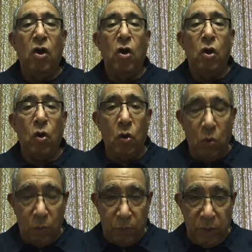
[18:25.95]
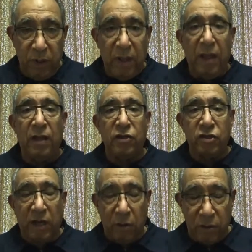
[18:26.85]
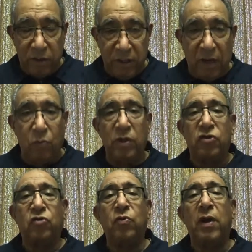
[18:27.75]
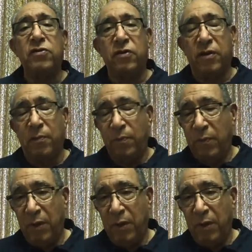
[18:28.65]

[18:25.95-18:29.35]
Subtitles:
hope, and charity, and we treasure them.